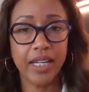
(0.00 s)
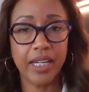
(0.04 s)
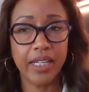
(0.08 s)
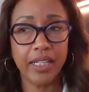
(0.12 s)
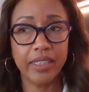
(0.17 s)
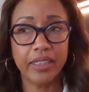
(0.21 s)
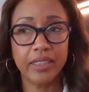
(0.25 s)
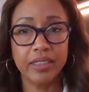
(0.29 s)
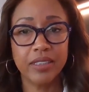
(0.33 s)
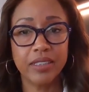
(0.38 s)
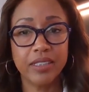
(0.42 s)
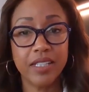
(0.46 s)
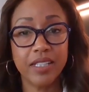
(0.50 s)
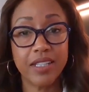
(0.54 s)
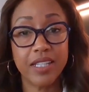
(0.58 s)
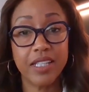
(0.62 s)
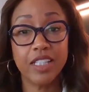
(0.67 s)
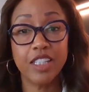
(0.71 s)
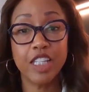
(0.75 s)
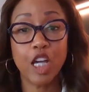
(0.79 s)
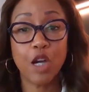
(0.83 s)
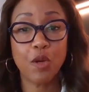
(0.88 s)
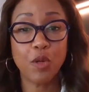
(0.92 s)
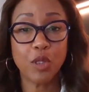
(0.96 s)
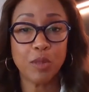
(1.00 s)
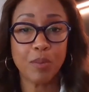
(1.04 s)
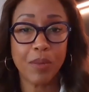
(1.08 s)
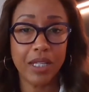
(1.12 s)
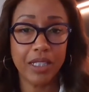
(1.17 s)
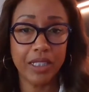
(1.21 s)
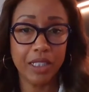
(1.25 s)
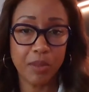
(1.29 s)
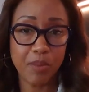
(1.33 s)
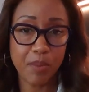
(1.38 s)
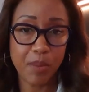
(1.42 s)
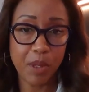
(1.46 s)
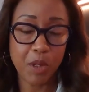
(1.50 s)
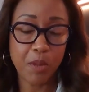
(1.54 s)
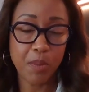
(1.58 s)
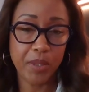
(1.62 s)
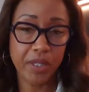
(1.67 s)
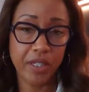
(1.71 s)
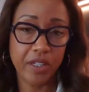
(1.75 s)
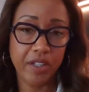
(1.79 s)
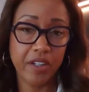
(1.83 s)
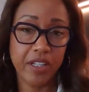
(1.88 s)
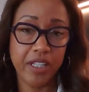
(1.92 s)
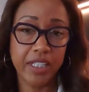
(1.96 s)
And then that was my limbo
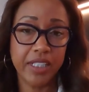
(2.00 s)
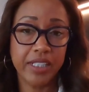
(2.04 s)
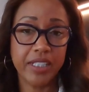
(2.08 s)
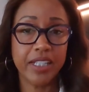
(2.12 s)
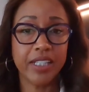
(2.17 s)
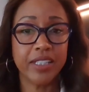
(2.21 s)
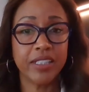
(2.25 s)
period.